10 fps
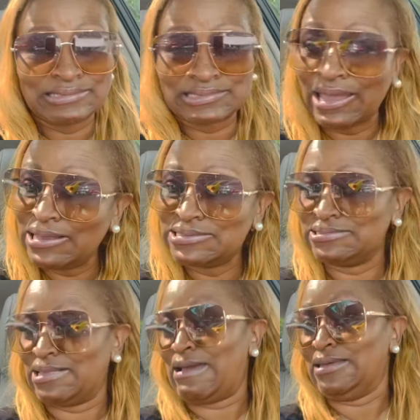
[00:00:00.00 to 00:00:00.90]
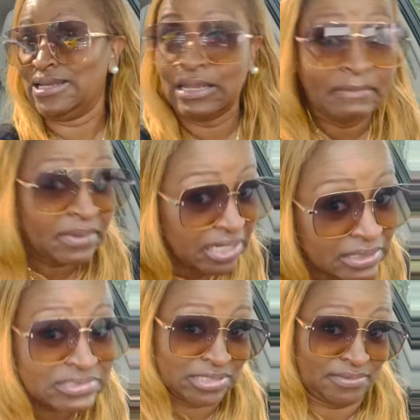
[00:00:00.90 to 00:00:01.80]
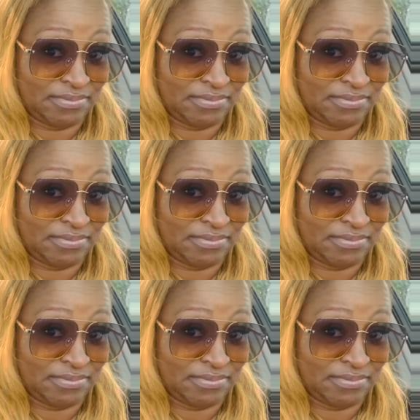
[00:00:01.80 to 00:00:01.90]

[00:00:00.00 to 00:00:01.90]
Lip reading: education. Y'all get a little bougie.